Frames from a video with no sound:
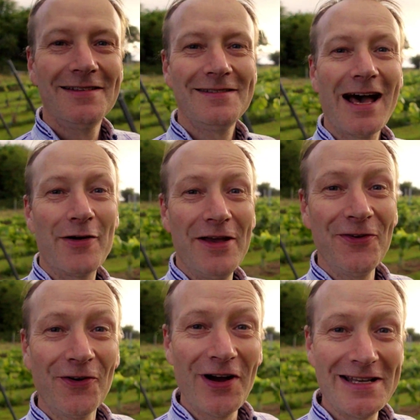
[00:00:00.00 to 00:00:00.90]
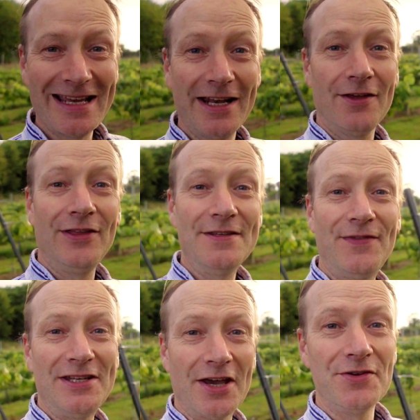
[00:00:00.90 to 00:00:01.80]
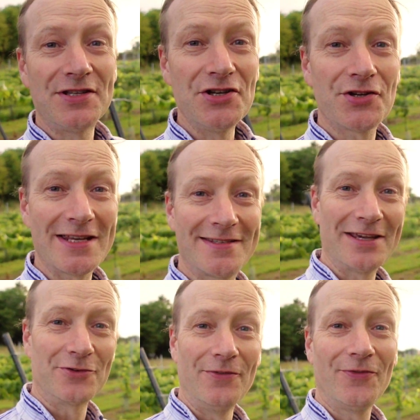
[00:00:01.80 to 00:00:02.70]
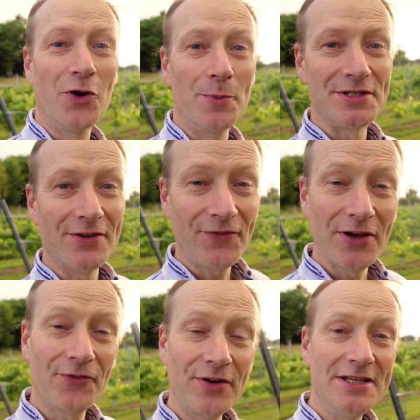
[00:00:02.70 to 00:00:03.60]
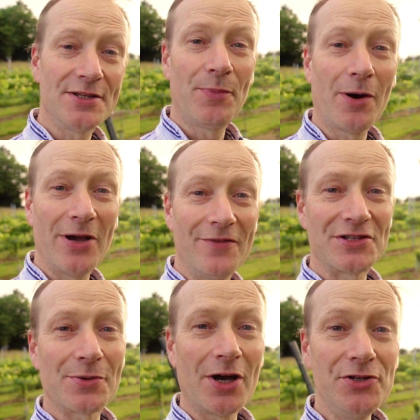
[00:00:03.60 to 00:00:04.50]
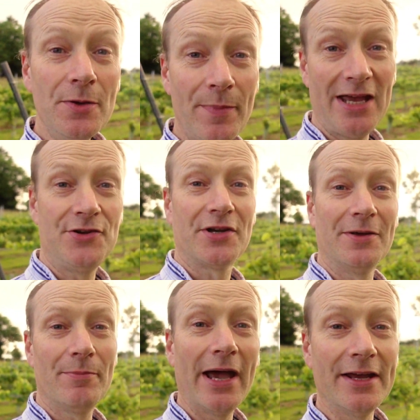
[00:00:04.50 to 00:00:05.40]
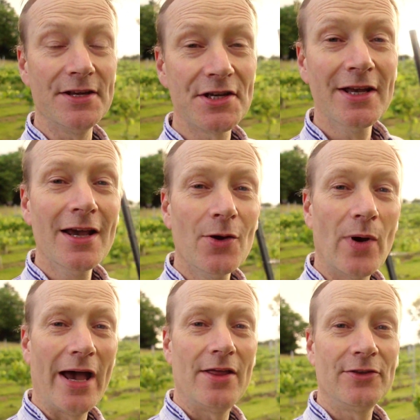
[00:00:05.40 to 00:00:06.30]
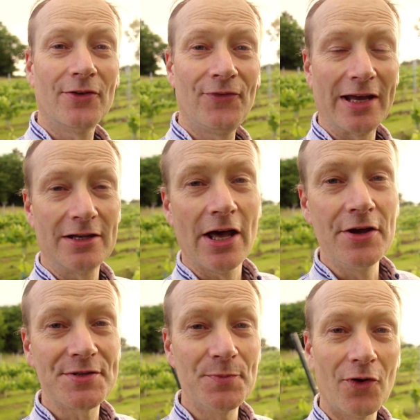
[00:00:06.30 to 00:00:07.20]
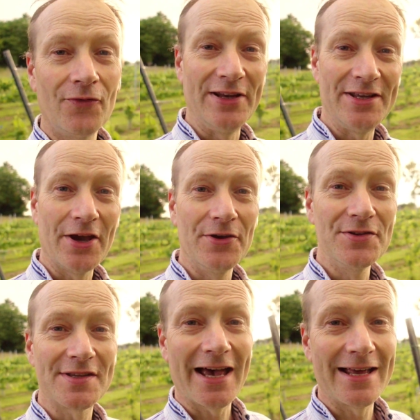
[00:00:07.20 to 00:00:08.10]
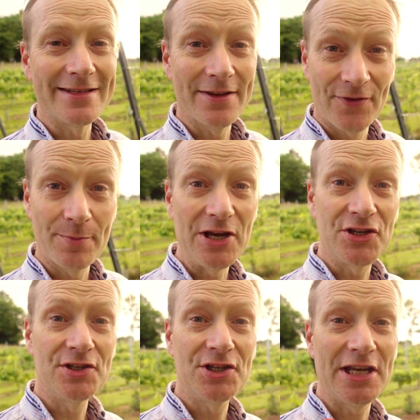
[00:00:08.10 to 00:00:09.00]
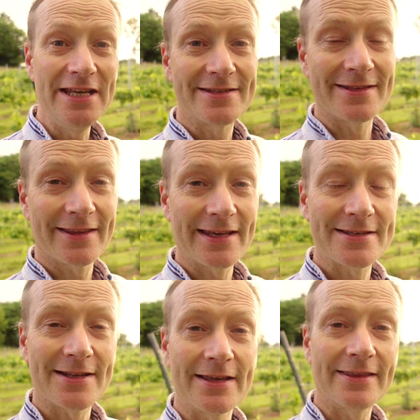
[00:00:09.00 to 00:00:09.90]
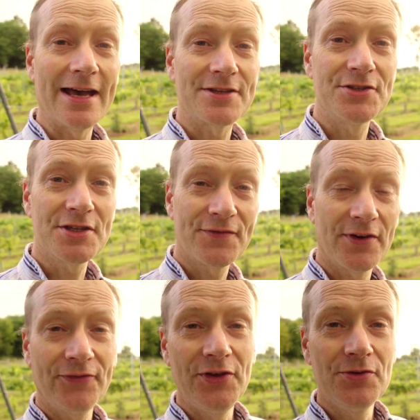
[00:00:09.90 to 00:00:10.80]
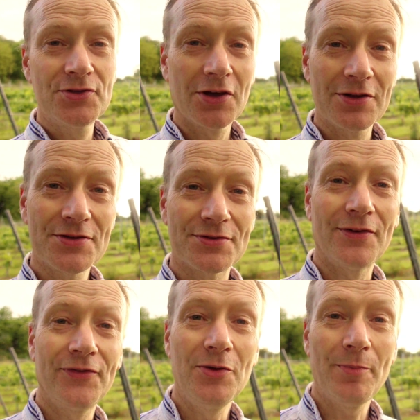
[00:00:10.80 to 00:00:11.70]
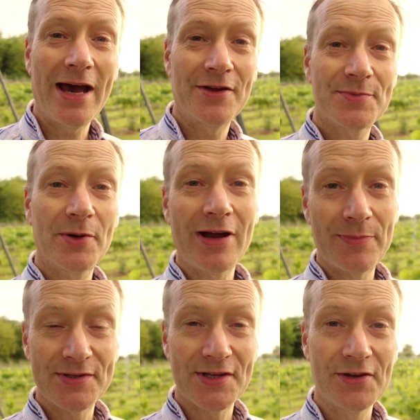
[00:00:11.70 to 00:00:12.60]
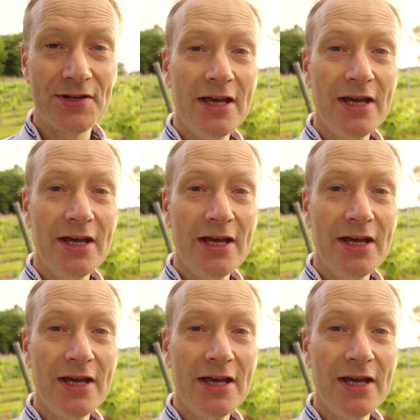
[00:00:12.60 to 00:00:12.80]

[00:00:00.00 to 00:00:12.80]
Now, if you're finding any of these videos interesting or informative, feel free to pop over to our new Patreon page, where you'll find loads more videos and information sheets and things like that. And just for a few dollars or a few pounds per episode,